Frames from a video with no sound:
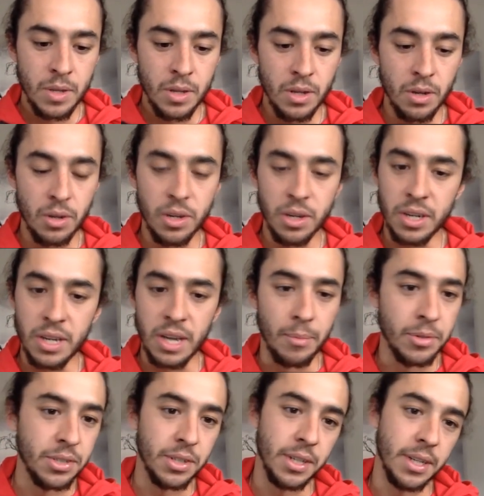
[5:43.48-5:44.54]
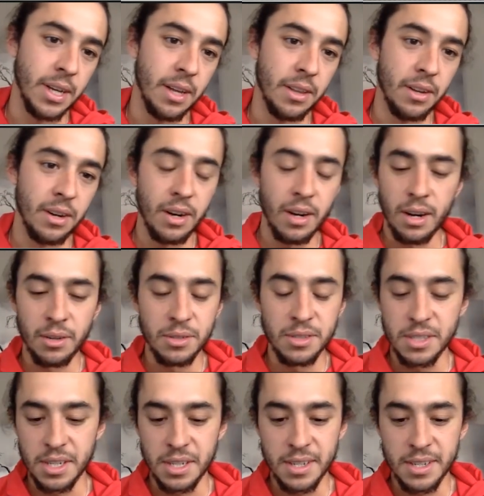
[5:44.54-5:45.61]
you know, good chemistry together, and I don't
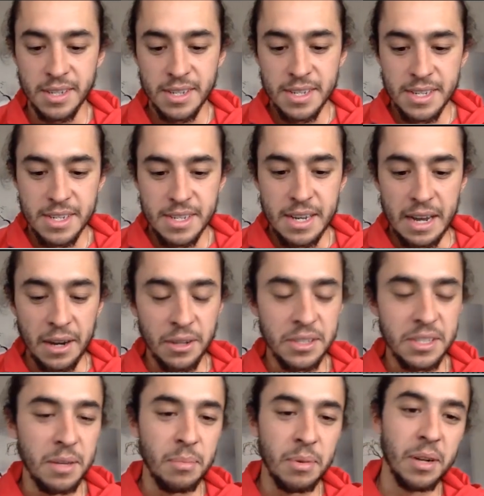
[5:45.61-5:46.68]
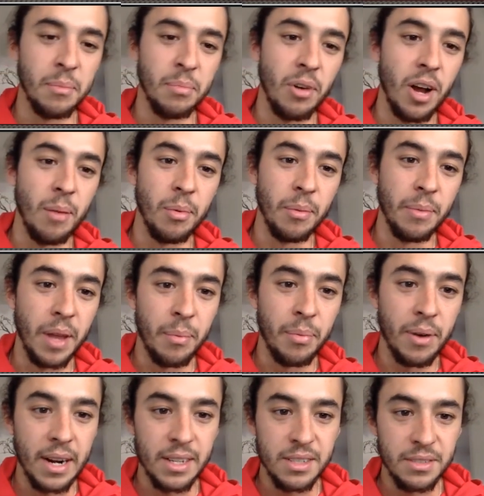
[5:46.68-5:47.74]
see it being a problem not
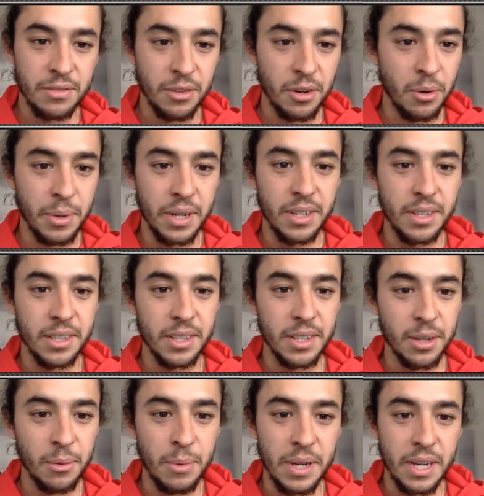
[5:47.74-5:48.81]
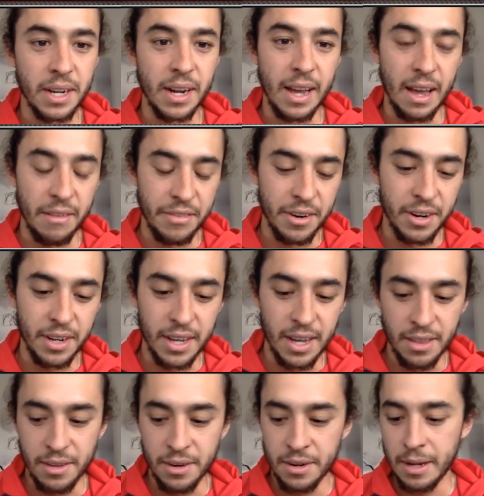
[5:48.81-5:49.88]
practicing for a week or a week and a half here
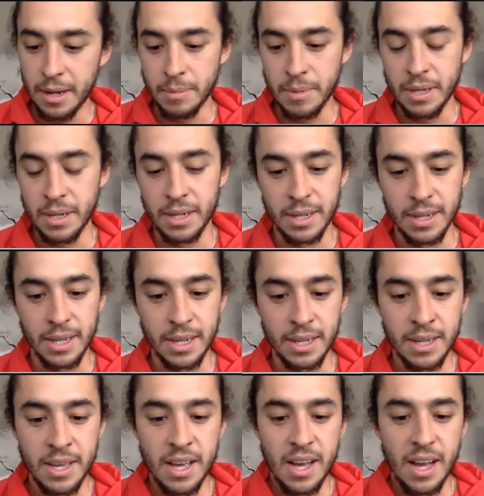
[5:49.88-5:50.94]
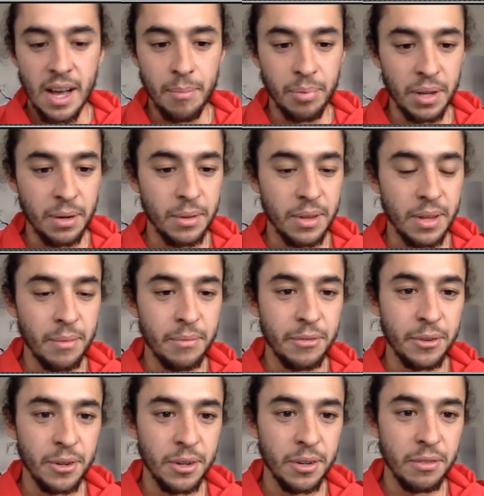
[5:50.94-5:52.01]
together. I mean, I played with them
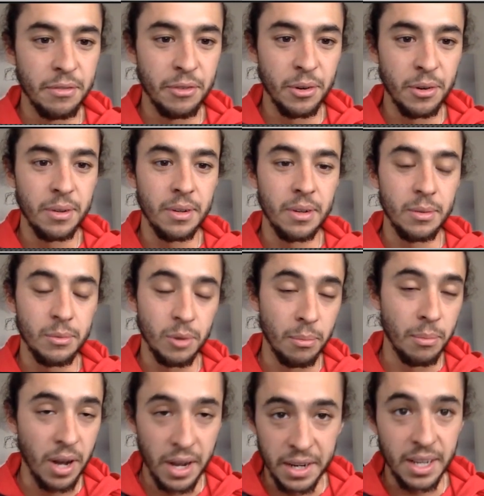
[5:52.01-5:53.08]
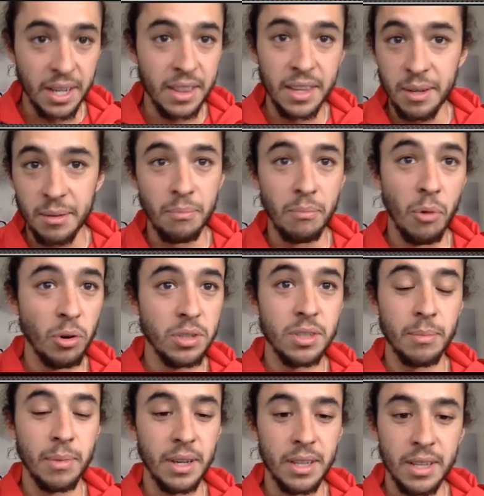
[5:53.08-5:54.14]
for Omani, I think
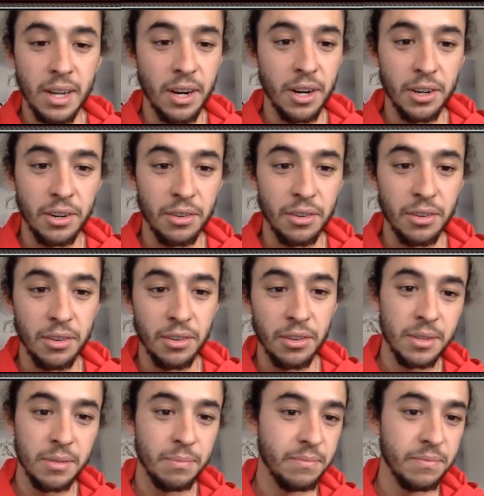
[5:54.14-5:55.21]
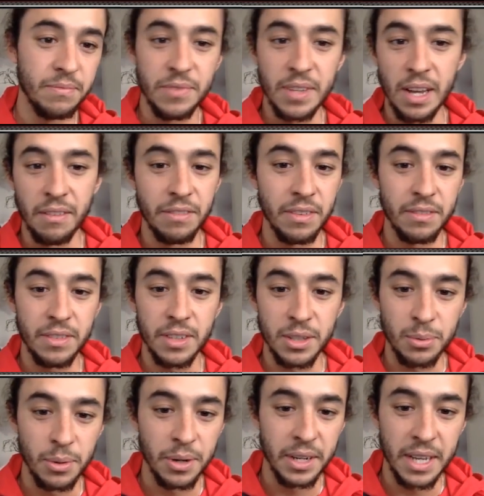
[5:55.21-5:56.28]
most of my entire career, whether it's 10,
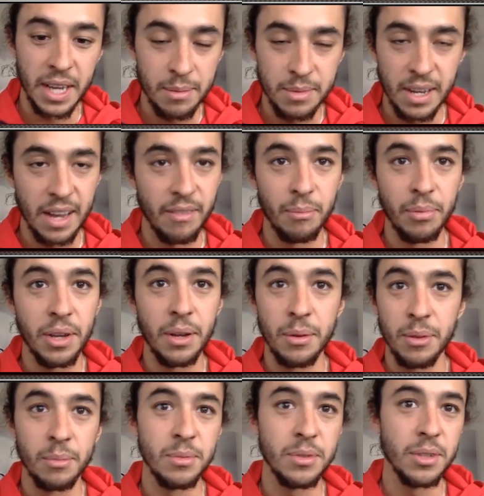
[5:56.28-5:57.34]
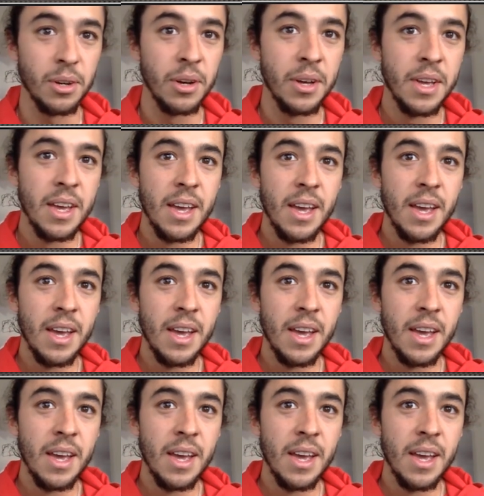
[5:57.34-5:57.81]
15, 20 games, I haven't played with them. So,